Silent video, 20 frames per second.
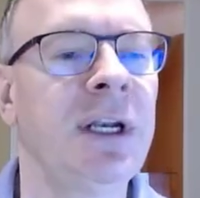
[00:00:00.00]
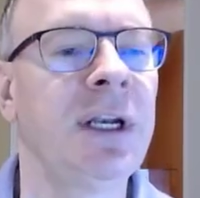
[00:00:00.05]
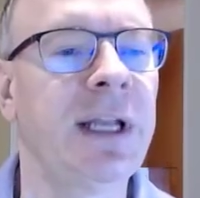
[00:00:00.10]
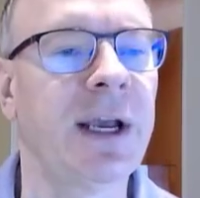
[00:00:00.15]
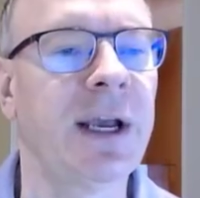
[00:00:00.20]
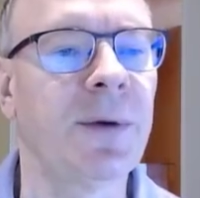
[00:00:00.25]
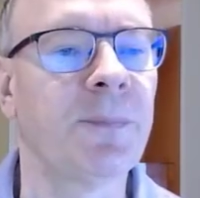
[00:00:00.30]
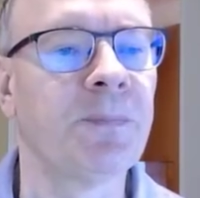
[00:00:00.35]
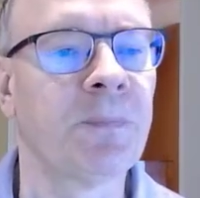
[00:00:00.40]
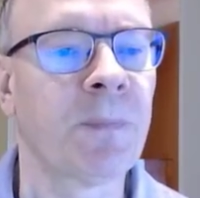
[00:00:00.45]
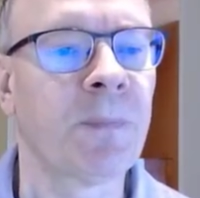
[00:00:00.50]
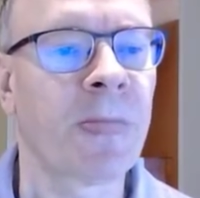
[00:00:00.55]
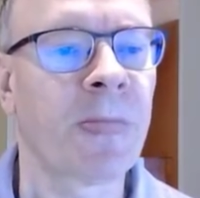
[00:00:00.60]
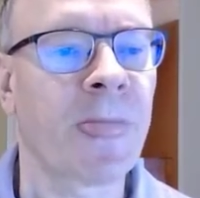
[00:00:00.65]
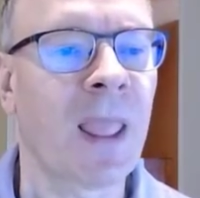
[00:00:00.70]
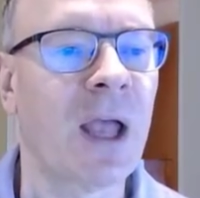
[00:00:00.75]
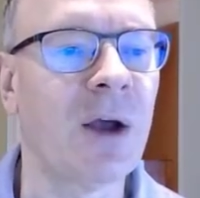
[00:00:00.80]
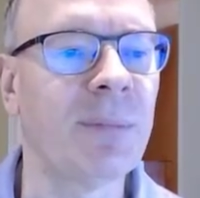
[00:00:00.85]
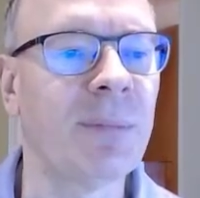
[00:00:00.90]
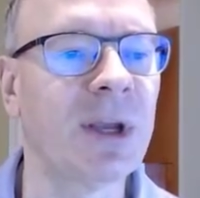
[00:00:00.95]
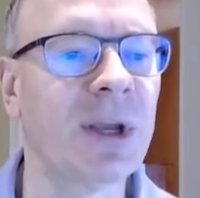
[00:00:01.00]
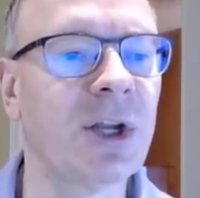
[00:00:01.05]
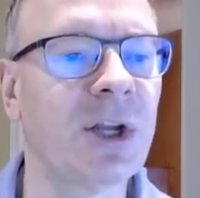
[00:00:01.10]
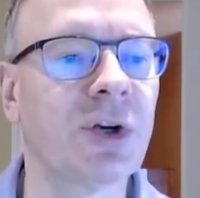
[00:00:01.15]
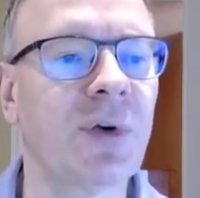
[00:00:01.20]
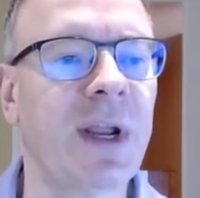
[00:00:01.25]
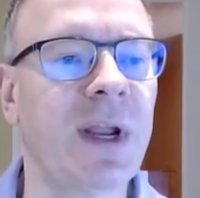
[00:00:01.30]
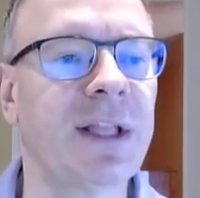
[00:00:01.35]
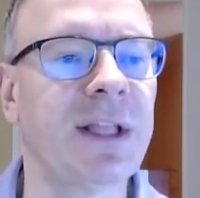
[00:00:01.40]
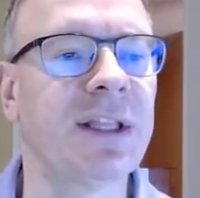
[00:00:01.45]
Now, how am I going
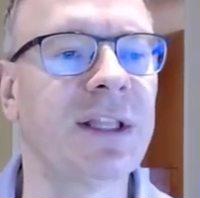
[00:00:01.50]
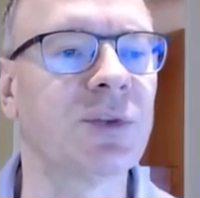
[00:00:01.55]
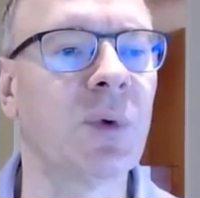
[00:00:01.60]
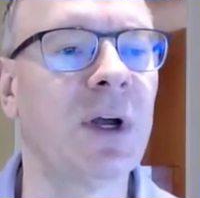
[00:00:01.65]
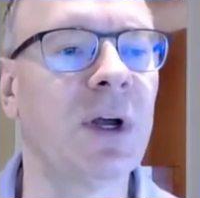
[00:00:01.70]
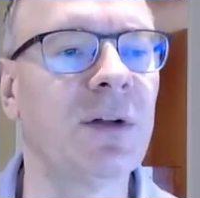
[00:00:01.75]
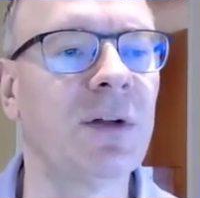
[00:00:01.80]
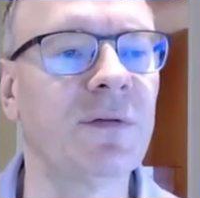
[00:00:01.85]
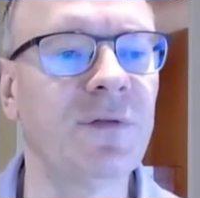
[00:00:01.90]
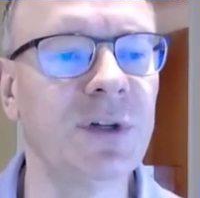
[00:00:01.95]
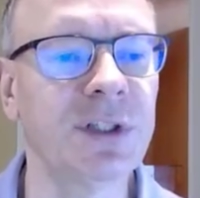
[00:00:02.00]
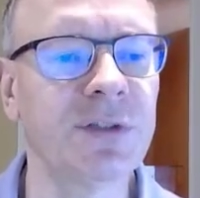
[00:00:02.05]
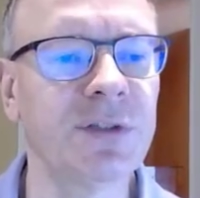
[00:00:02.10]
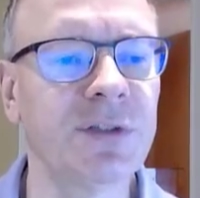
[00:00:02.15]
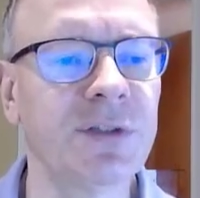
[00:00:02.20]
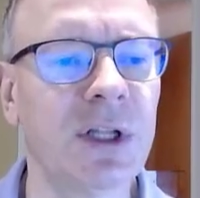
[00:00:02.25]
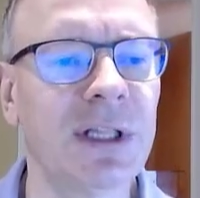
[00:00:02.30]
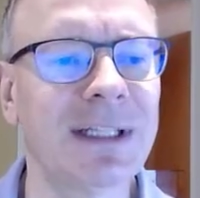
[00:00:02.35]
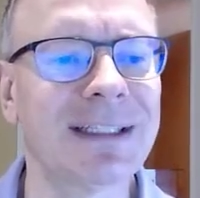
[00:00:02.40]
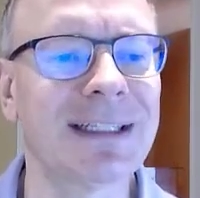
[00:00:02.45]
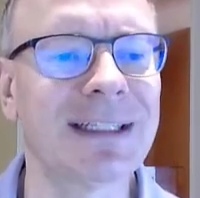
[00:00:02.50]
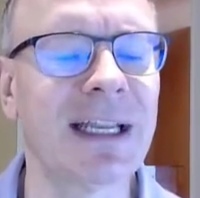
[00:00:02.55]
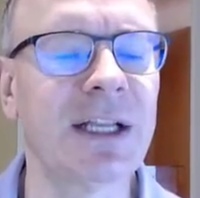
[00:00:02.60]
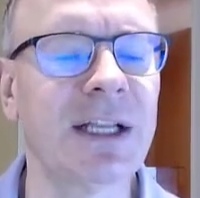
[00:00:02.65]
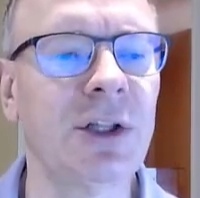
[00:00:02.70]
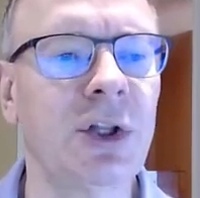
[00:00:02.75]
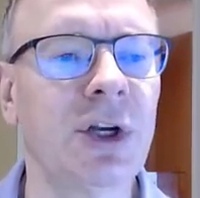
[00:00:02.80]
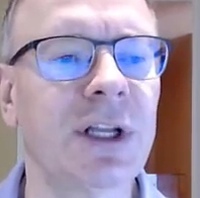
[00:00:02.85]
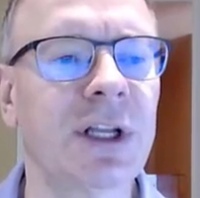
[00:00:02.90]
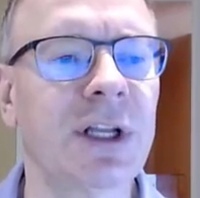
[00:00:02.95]
to create this? Well, first of all, let's take
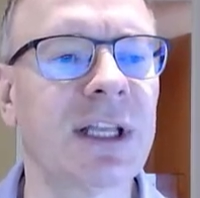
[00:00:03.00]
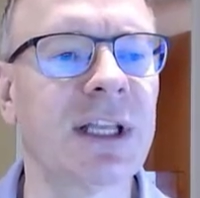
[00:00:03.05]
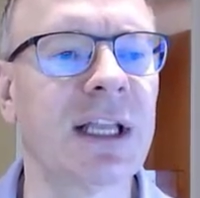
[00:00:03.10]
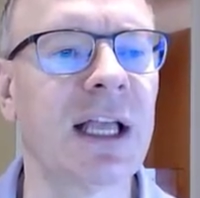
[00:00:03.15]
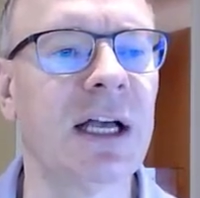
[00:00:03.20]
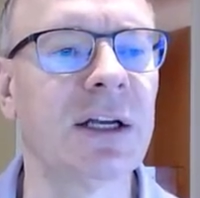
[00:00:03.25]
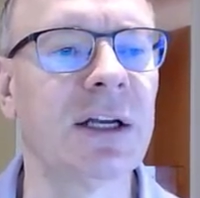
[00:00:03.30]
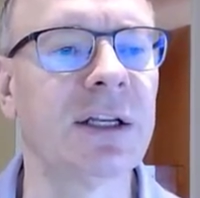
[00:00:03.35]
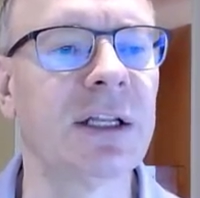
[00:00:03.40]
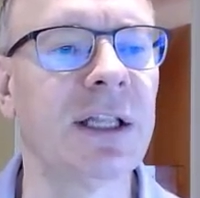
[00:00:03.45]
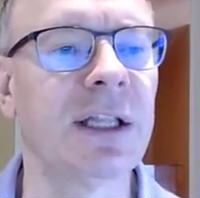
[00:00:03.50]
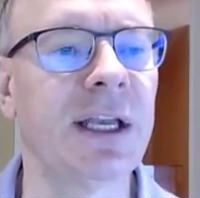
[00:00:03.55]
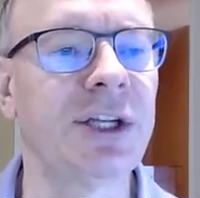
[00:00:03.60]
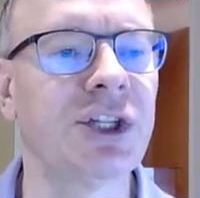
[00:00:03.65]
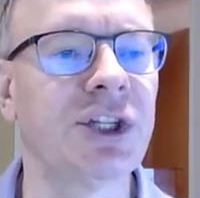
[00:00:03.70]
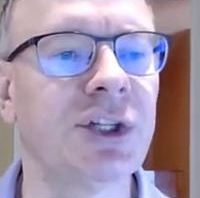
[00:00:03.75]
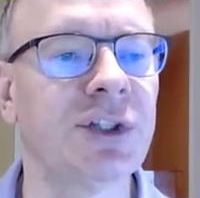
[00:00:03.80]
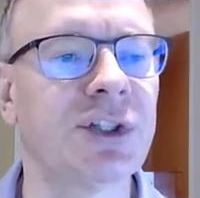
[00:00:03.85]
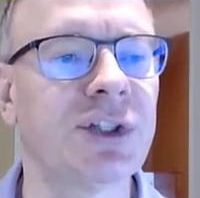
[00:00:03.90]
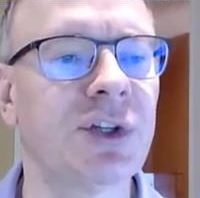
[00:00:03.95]
a look at the calculation.